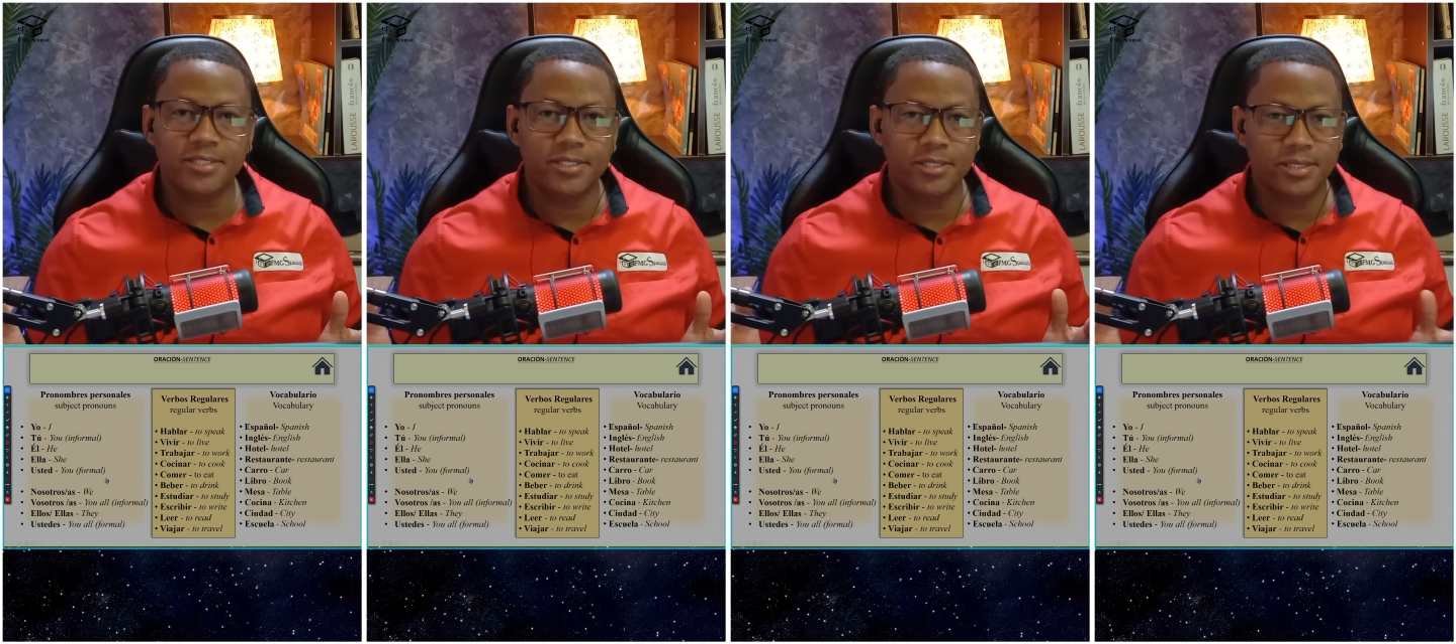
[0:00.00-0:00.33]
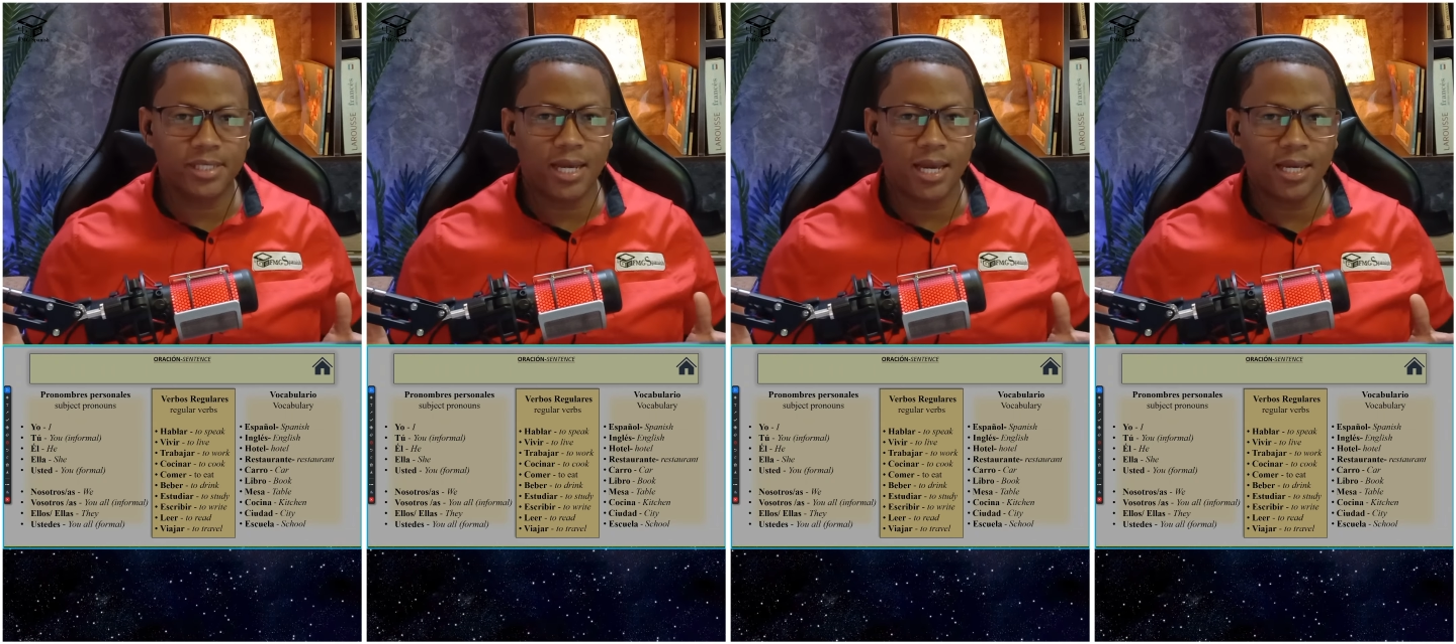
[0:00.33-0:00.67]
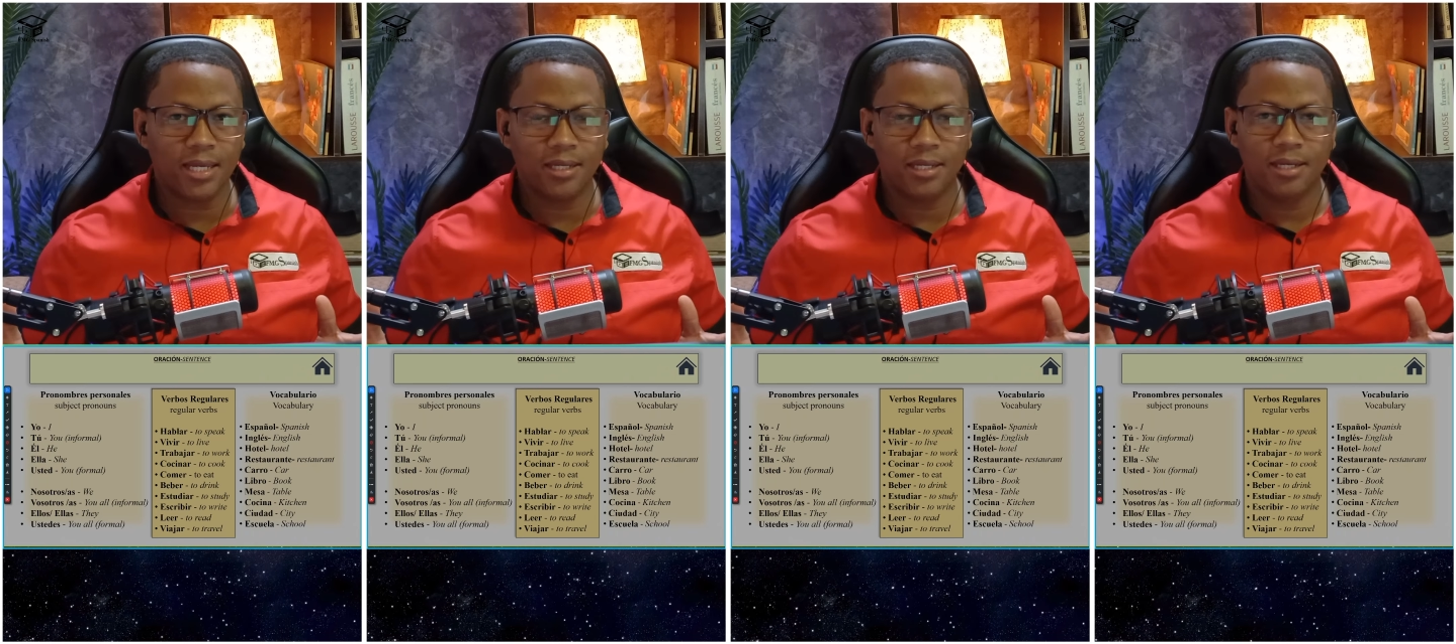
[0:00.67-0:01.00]
to
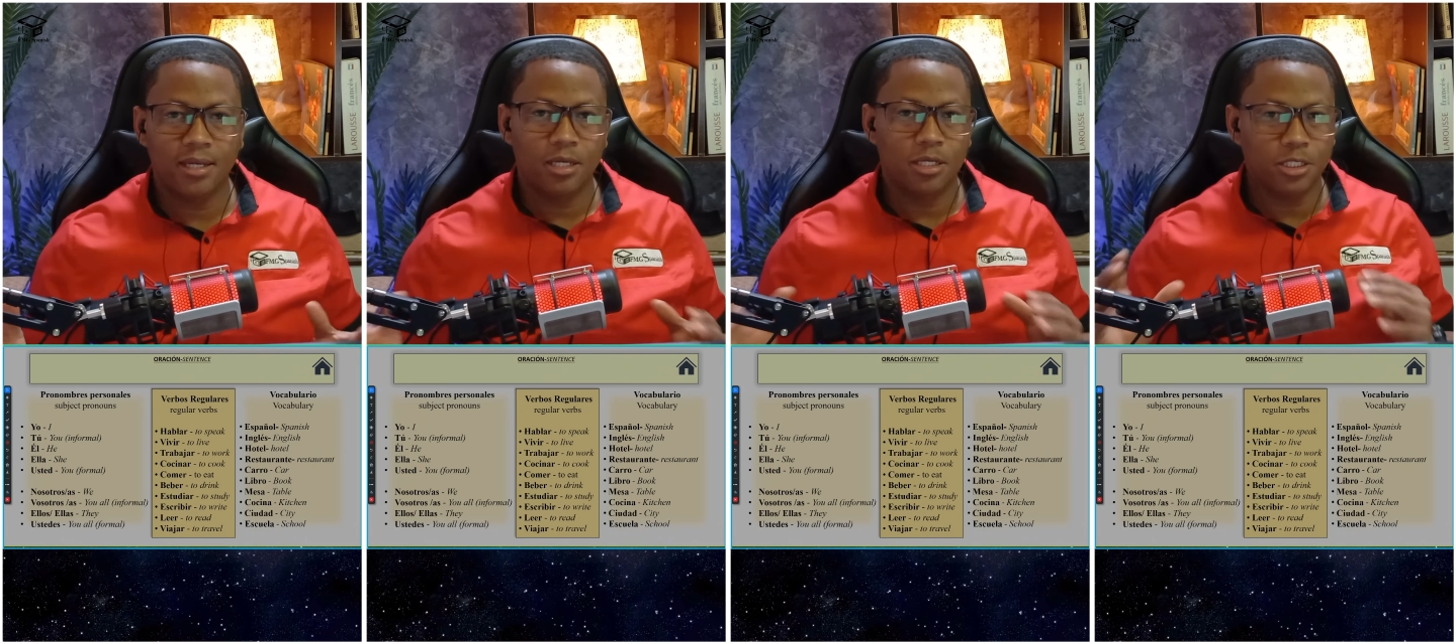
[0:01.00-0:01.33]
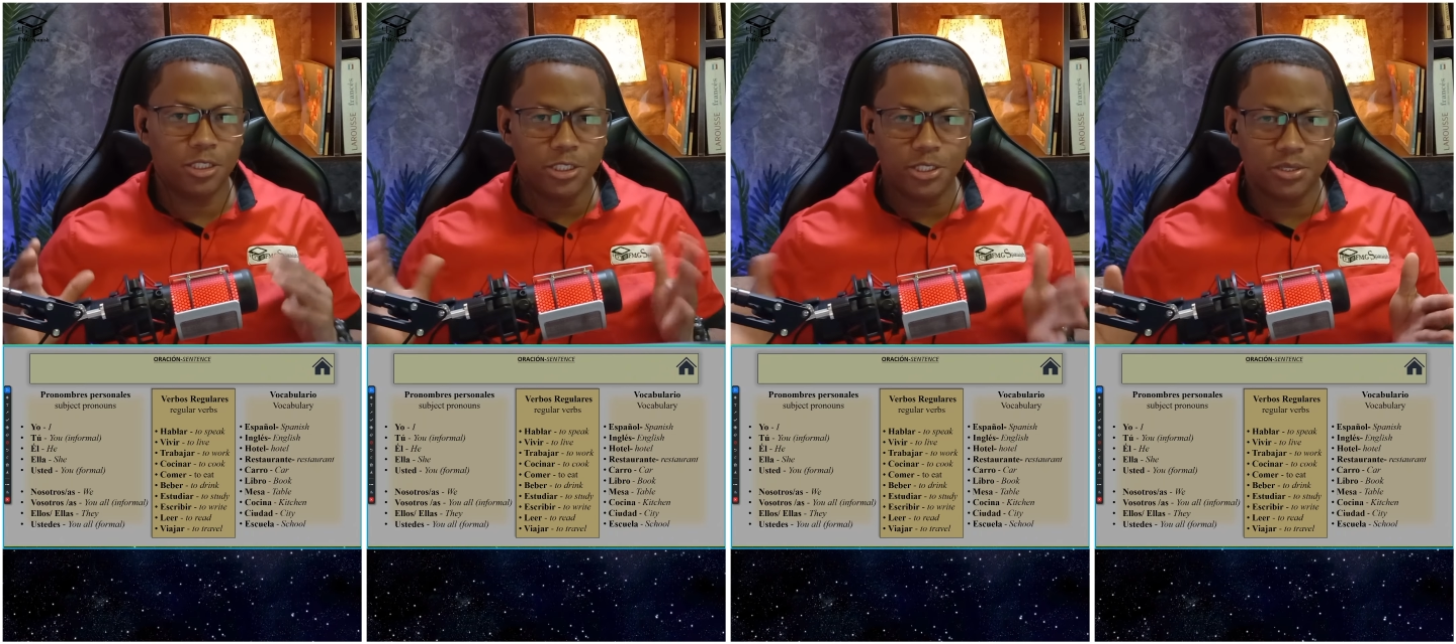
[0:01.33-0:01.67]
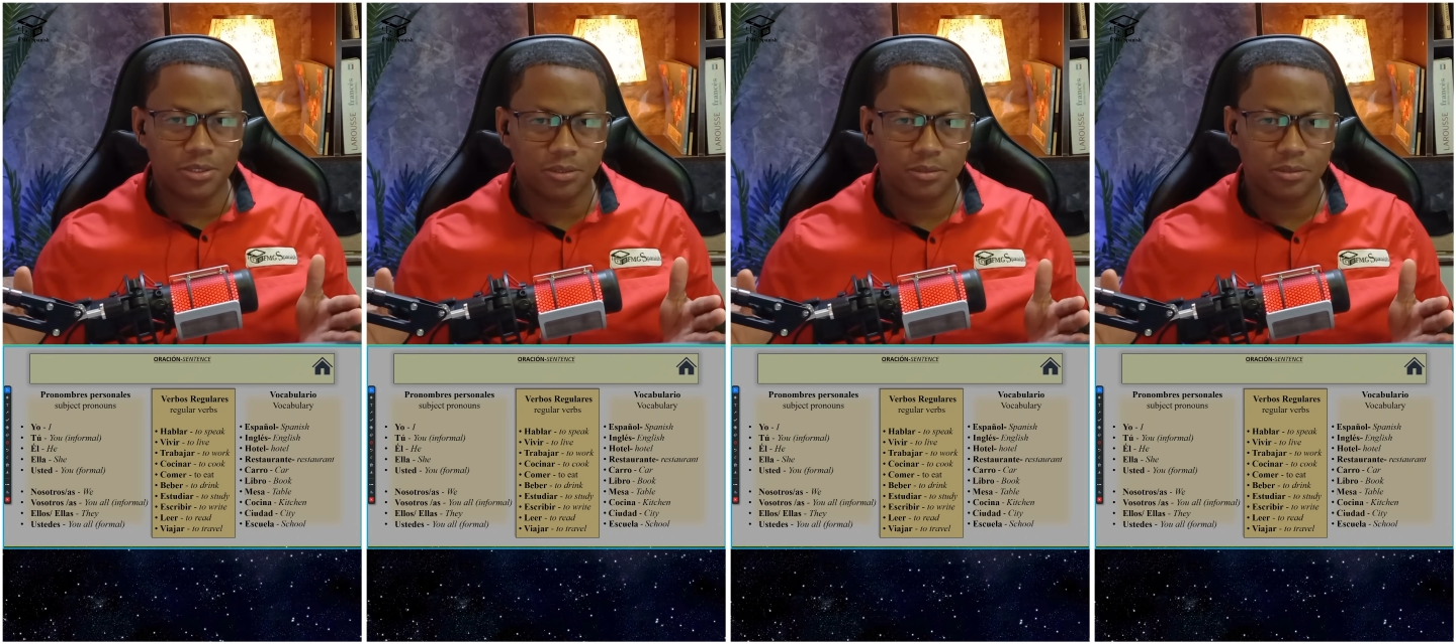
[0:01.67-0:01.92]
say you.